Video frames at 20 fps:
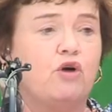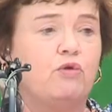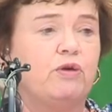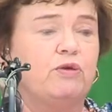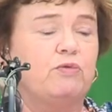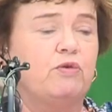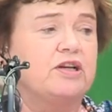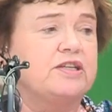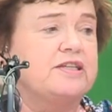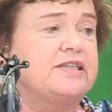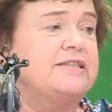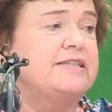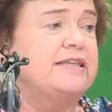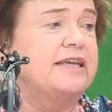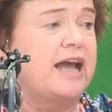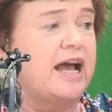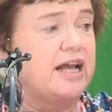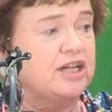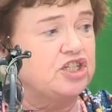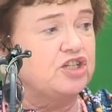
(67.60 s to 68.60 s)
We want to
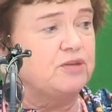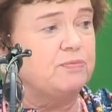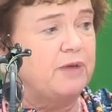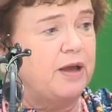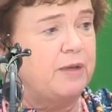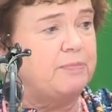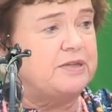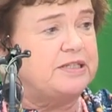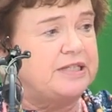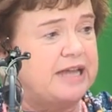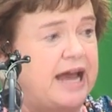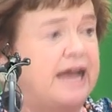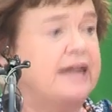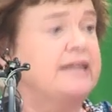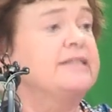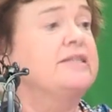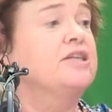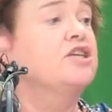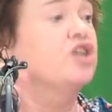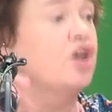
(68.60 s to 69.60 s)
see Al-Shabaab
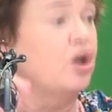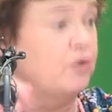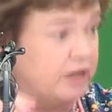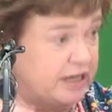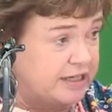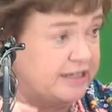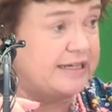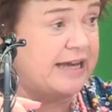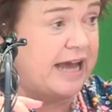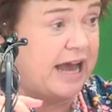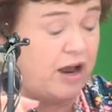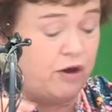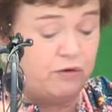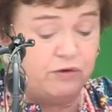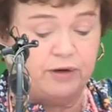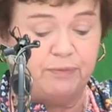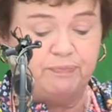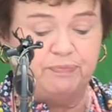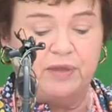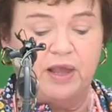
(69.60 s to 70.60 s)
attacks going
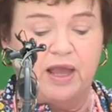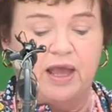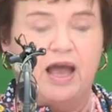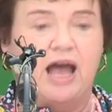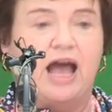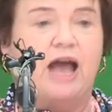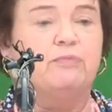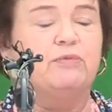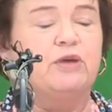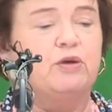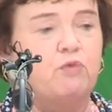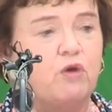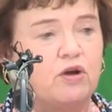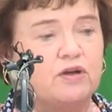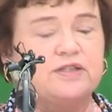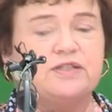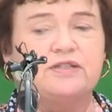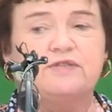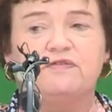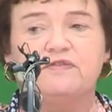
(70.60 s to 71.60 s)
down, and we
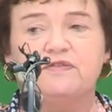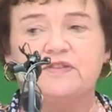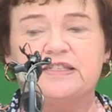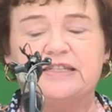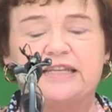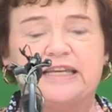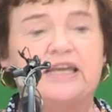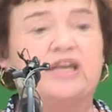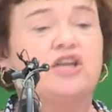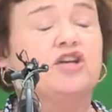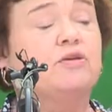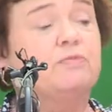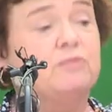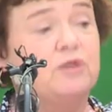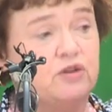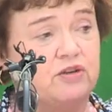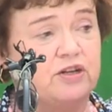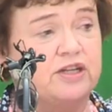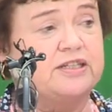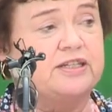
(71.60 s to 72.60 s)
want to see
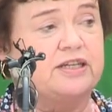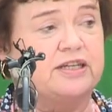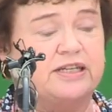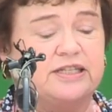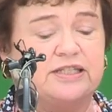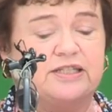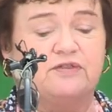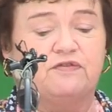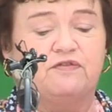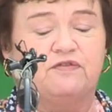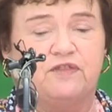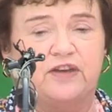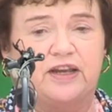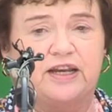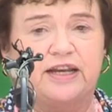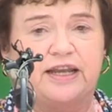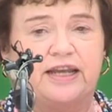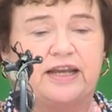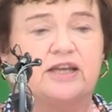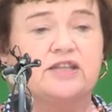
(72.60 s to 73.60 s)
communities
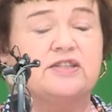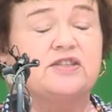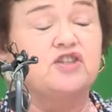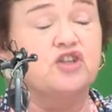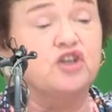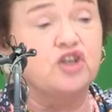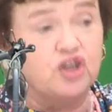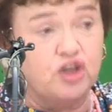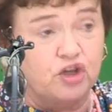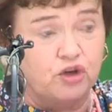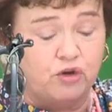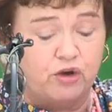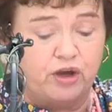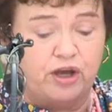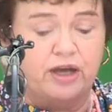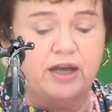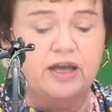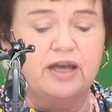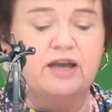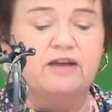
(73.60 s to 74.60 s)
feeling secure,